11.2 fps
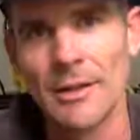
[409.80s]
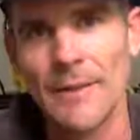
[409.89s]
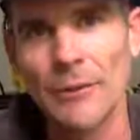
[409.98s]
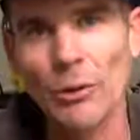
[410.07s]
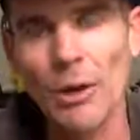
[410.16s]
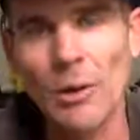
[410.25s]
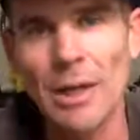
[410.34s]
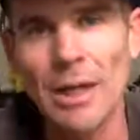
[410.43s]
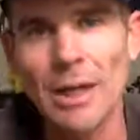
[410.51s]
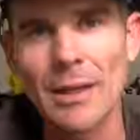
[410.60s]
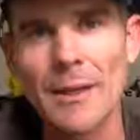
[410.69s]
That's what I want to
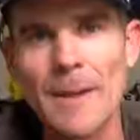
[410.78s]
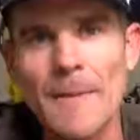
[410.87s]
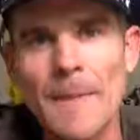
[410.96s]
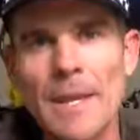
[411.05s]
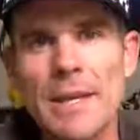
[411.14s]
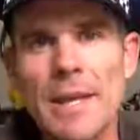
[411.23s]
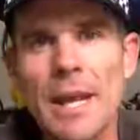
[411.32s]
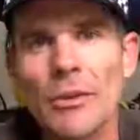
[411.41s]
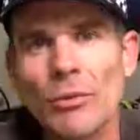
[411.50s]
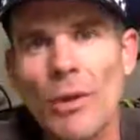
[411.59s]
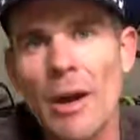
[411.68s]
hear. You
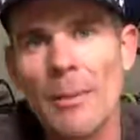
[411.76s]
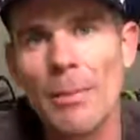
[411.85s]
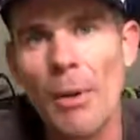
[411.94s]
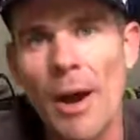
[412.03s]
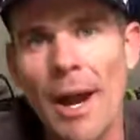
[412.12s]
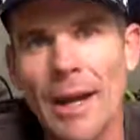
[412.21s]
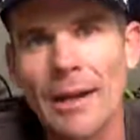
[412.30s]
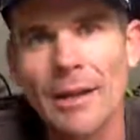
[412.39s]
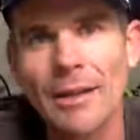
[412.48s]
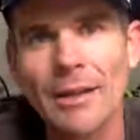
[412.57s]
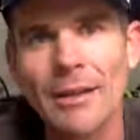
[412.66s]
need to ride a
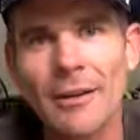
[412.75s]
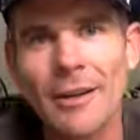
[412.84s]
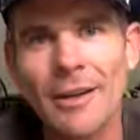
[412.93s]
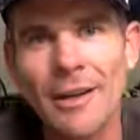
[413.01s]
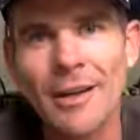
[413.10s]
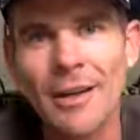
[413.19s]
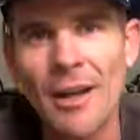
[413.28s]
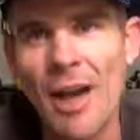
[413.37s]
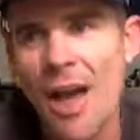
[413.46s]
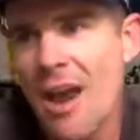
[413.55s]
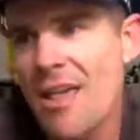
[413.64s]
bike, alright?
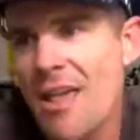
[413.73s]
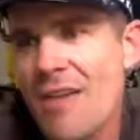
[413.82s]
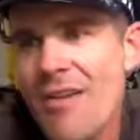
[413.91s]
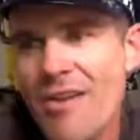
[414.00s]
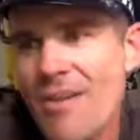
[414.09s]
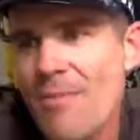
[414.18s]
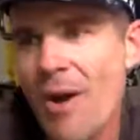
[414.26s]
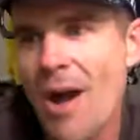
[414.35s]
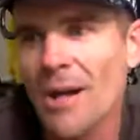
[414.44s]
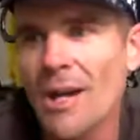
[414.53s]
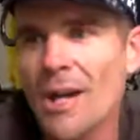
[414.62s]
I don't want the
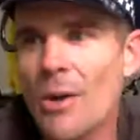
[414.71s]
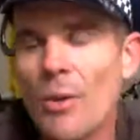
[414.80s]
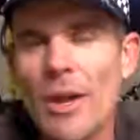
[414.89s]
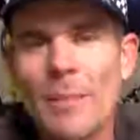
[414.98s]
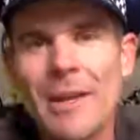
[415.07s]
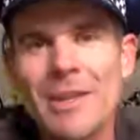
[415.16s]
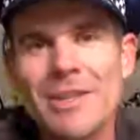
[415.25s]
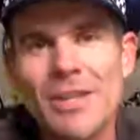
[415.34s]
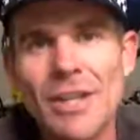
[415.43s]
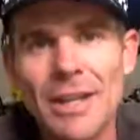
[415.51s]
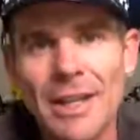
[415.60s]
bike. Well, then be a
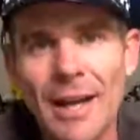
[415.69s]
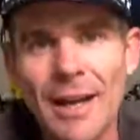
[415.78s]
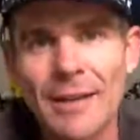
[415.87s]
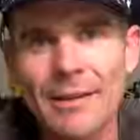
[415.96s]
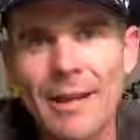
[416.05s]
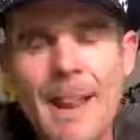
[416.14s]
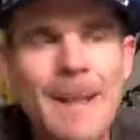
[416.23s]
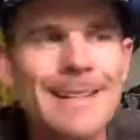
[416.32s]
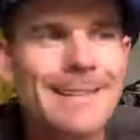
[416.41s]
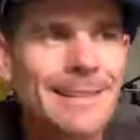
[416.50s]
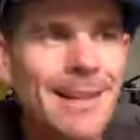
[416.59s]
shit cunt
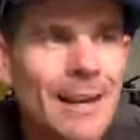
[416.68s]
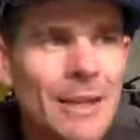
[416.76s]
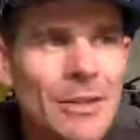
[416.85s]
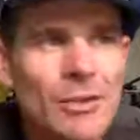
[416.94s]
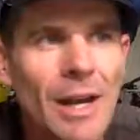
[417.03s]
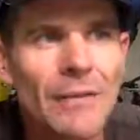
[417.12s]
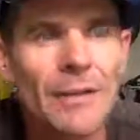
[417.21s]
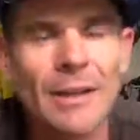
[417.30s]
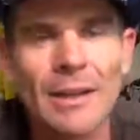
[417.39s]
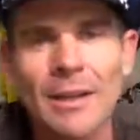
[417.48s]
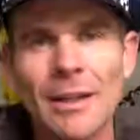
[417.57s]
stuck in
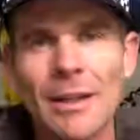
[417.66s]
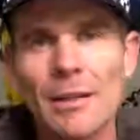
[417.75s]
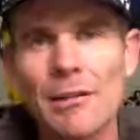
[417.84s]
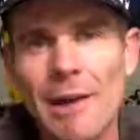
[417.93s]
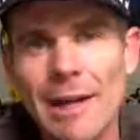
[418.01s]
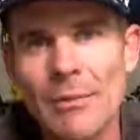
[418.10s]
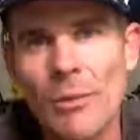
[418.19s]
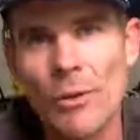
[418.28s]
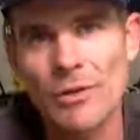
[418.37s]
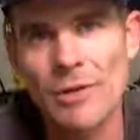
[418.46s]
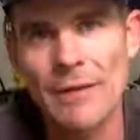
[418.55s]
traffic creating
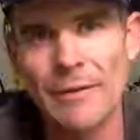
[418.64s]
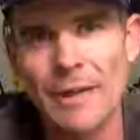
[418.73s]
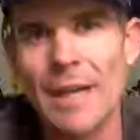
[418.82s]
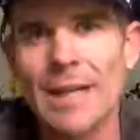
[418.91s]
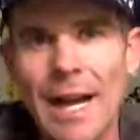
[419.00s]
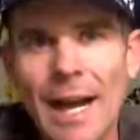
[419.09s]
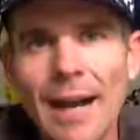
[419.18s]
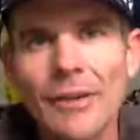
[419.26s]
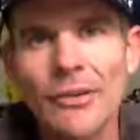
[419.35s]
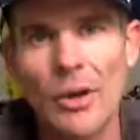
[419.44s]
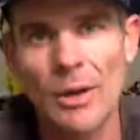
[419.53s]
more traffic.
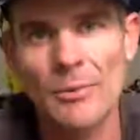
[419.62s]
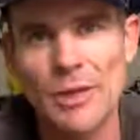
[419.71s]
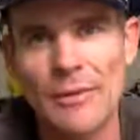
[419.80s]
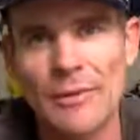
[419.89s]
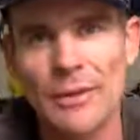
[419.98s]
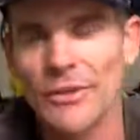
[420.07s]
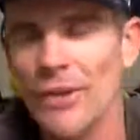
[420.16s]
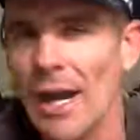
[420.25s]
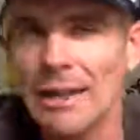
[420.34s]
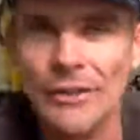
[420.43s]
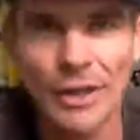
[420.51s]
Cars hold up traffic.
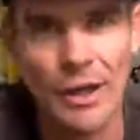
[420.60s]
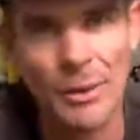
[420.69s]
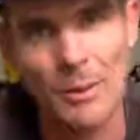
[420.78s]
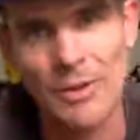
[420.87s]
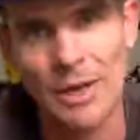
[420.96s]
Cyclists don't hold up